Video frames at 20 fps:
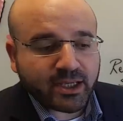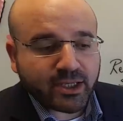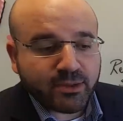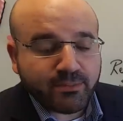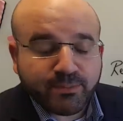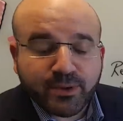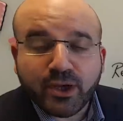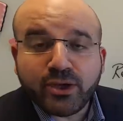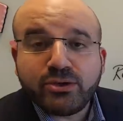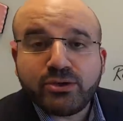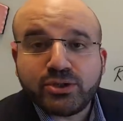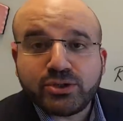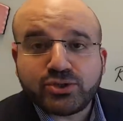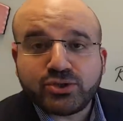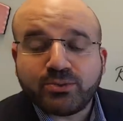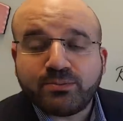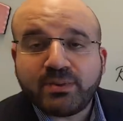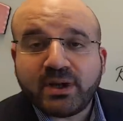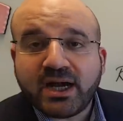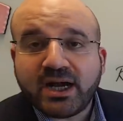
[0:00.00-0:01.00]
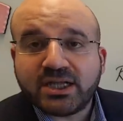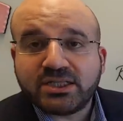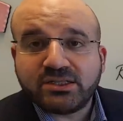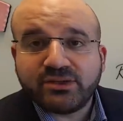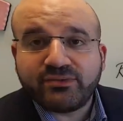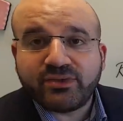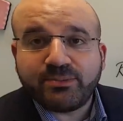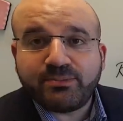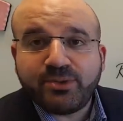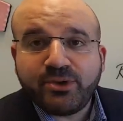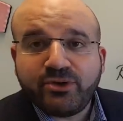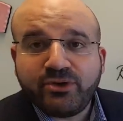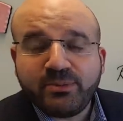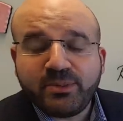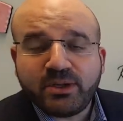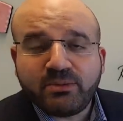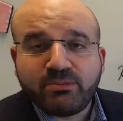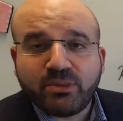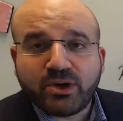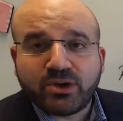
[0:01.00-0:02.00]
components or parts of the
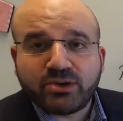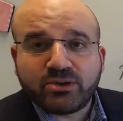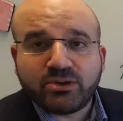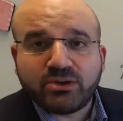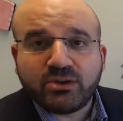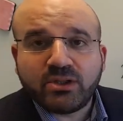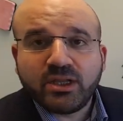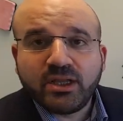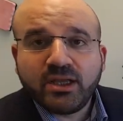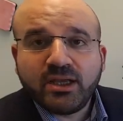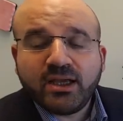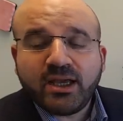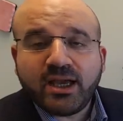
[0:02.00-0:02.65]
pyramid model